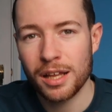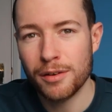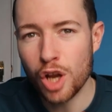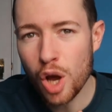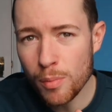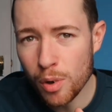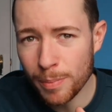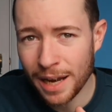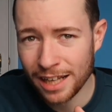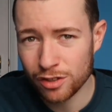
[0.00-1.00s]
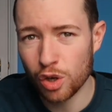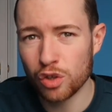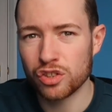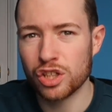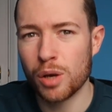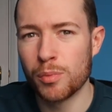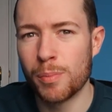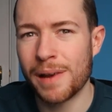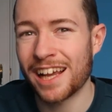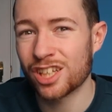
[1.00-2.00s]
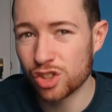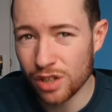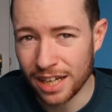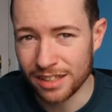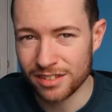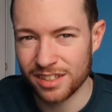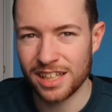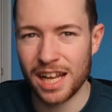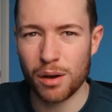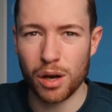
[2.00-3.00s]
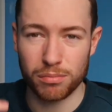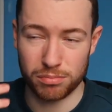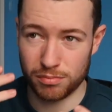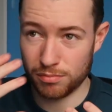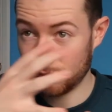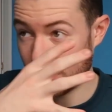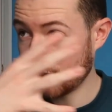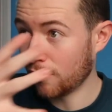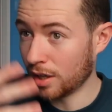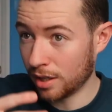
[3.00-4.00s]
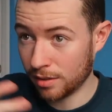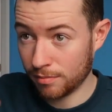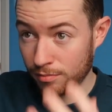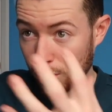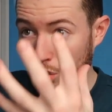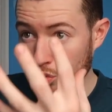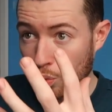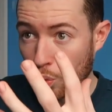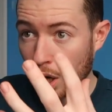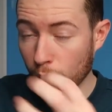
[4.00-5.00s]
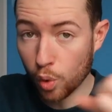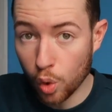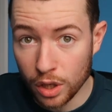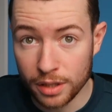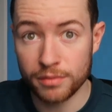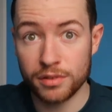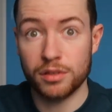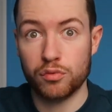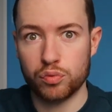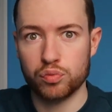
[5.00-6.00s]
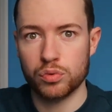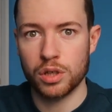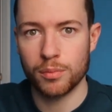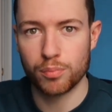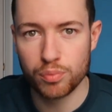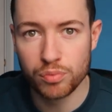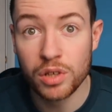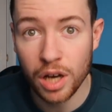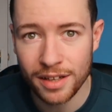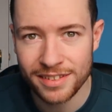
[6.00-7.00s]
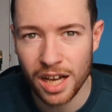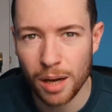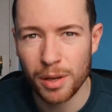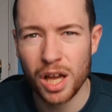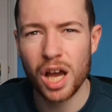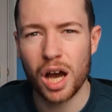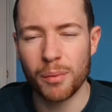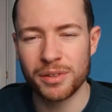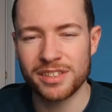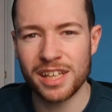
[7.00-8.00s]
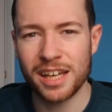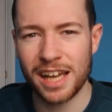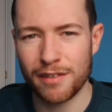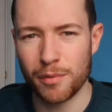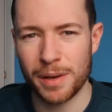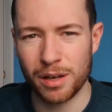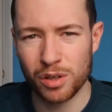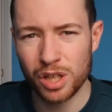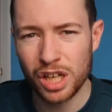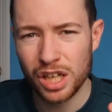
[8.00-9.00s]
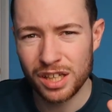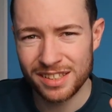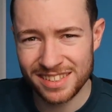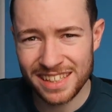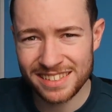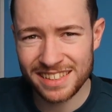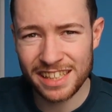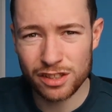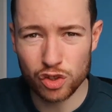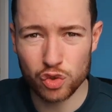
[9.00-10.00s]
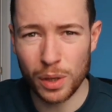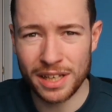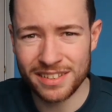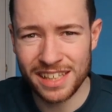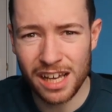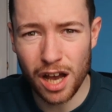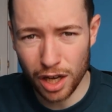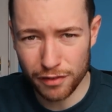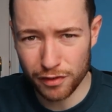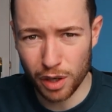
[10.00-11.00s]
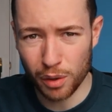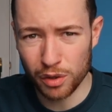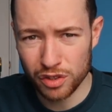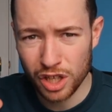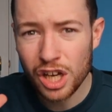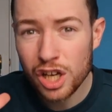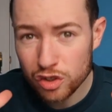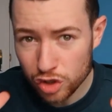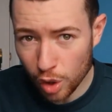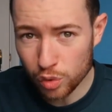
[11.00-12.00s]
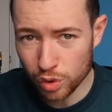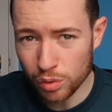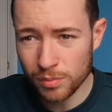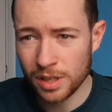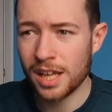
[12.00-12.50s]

no more black dots and no more black strands. Now if I go to a white wall and light it up, I would say I have about 16 to 20 eye floaters total.